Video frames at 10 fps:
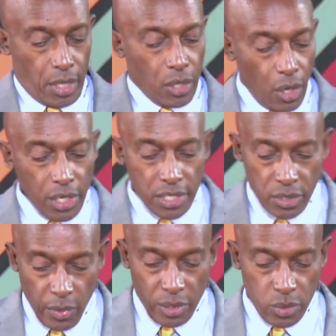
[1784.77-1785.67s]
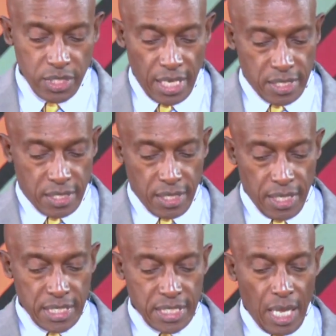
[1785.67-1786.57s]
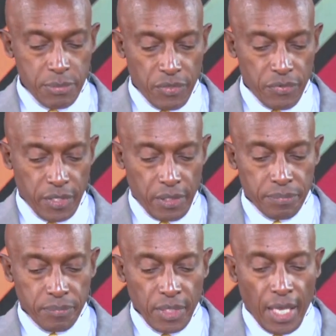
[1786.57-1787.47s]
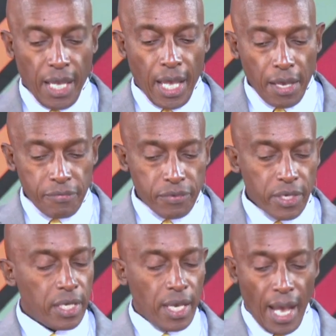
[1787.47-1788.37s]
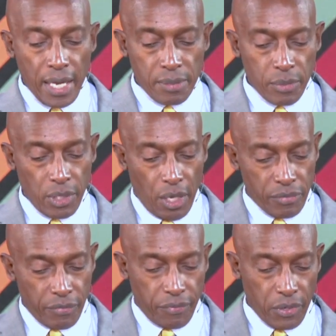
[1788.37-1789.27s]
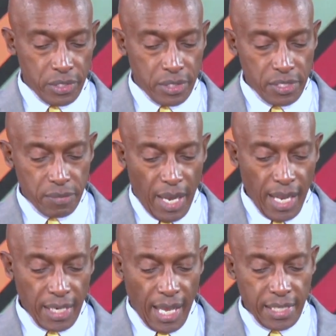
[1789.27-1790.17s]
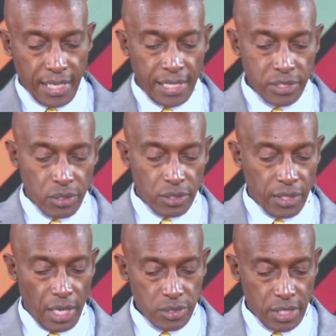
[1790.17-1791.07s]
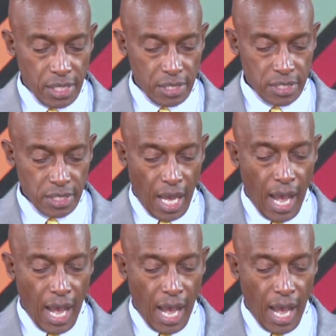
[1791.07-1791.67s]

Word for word: God is the one who says in Psalms 50, Every animal of the forest is mine, and the cattle on a thousand hills.